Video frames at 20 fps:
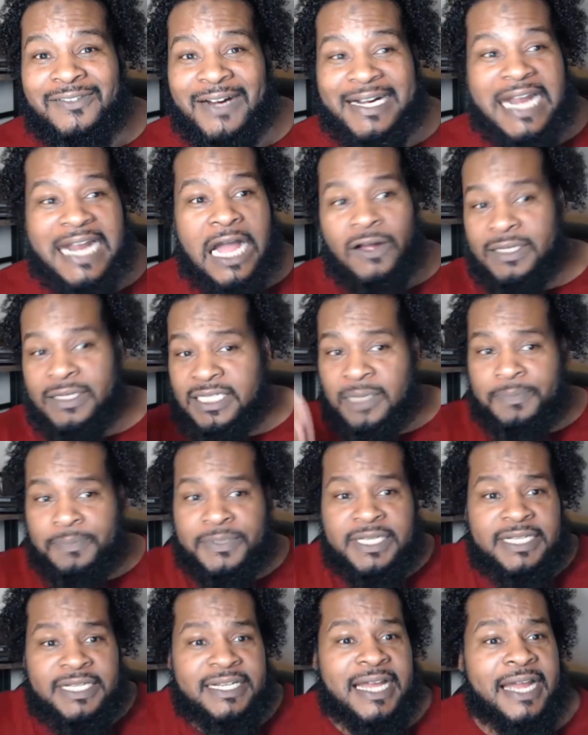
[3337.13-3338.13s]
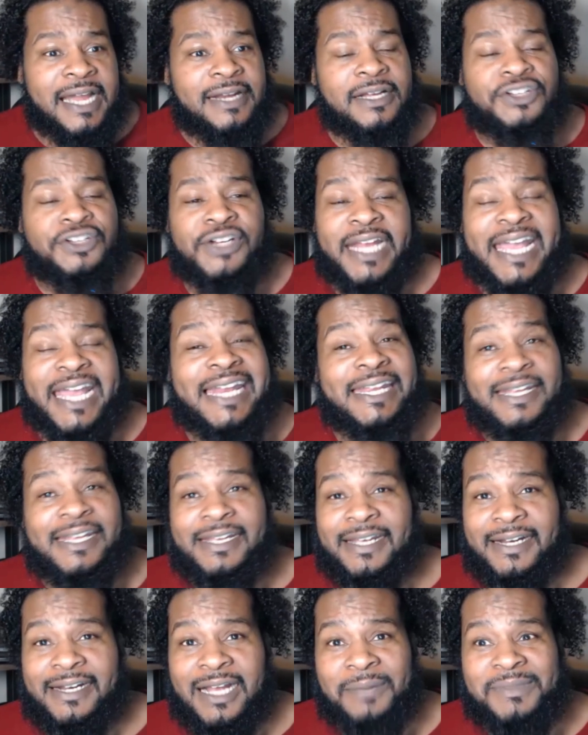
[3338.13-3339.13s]
Right now it's up to 980
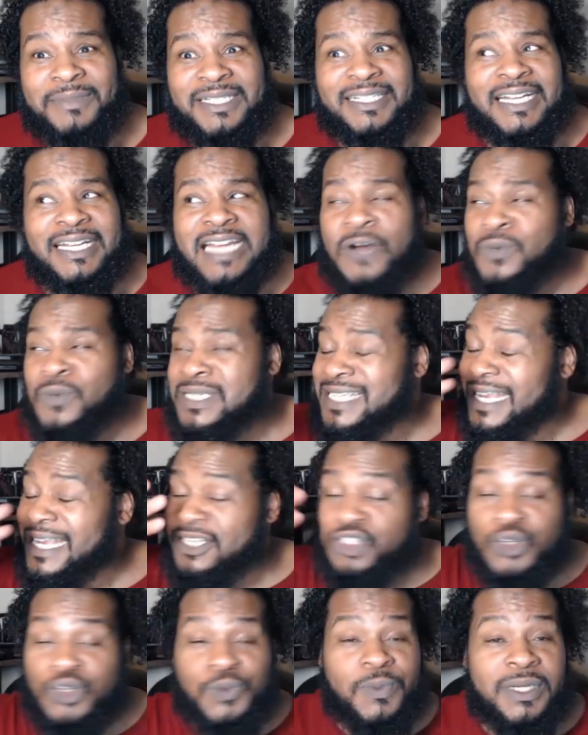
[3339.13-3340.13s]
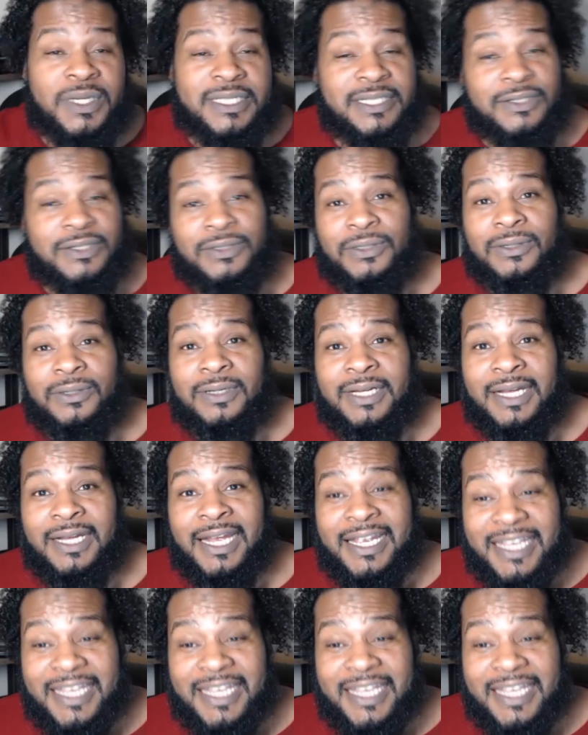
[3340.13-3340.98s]
again. Alhamdulillah. That was like two months ago.